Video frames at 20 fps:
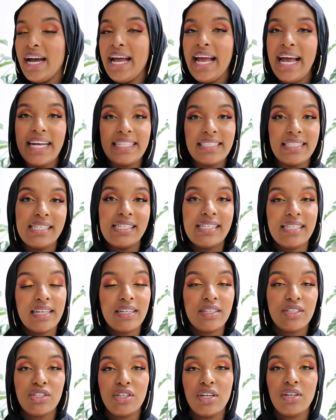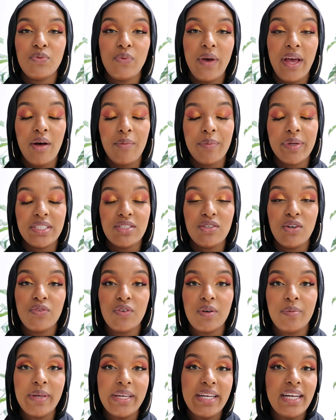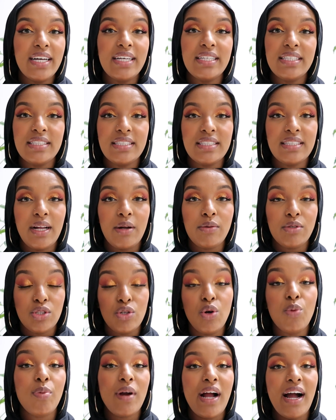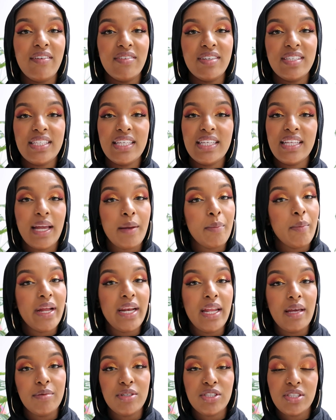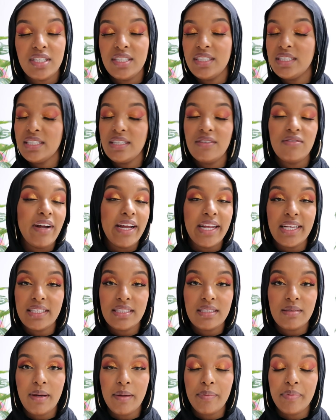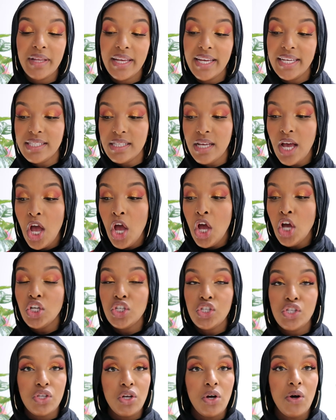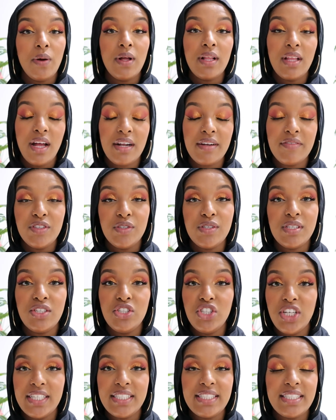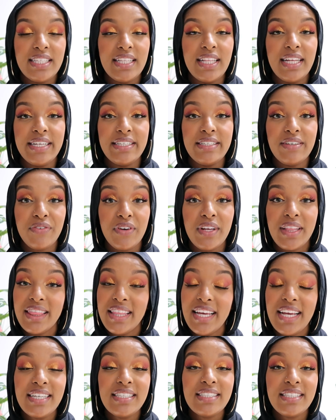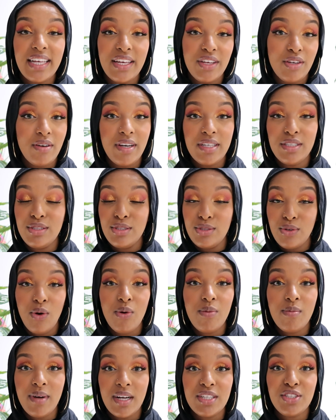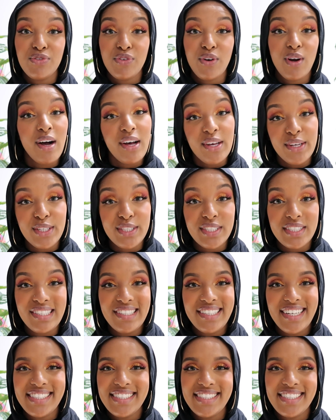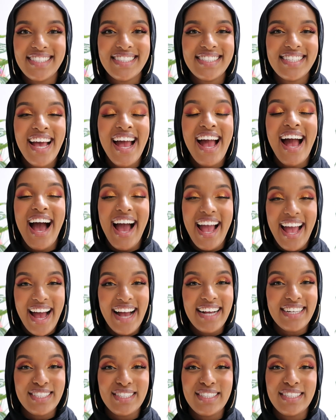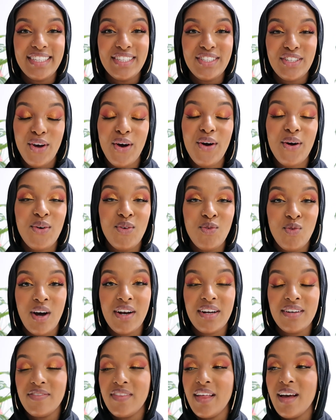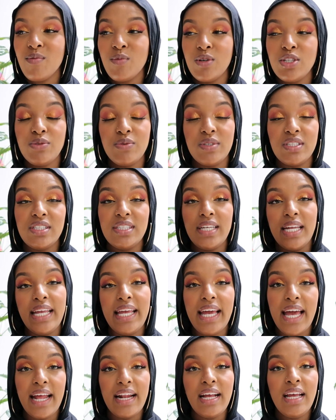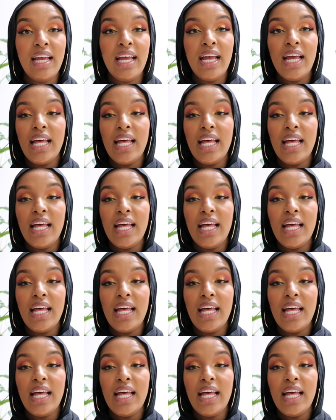I had to sit a certain way on my sofa because there was no privacy like my neighbors could see right into my place so a lot of you suggested like different things thank you guys so much for all your suggestions I actually took one of them which was to get